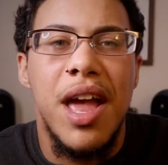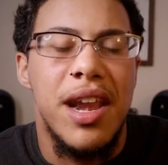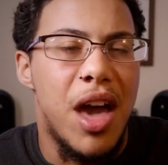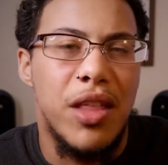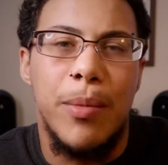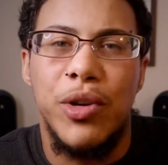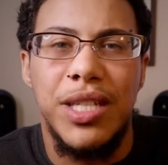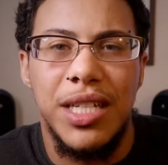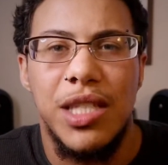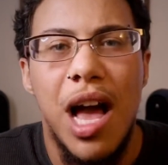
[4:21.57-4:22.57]
Now that I'm on
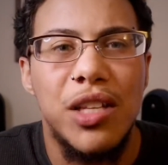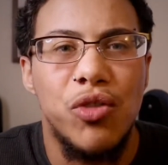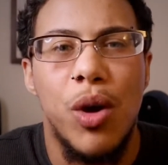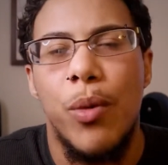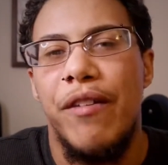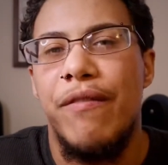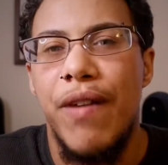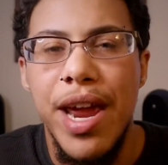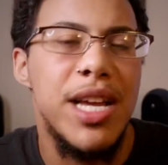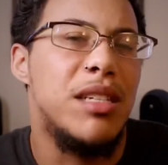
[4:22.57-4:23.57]
testosterone, I want to
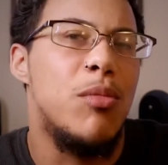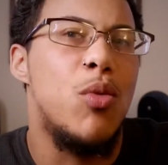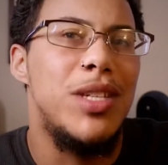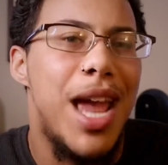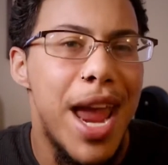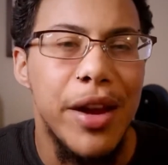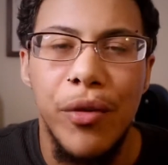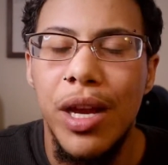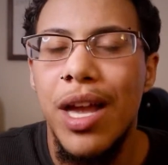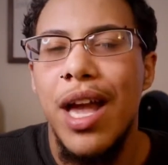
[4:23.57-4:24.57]
fight because I'm always
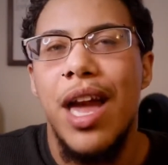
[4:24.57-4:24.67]
angry.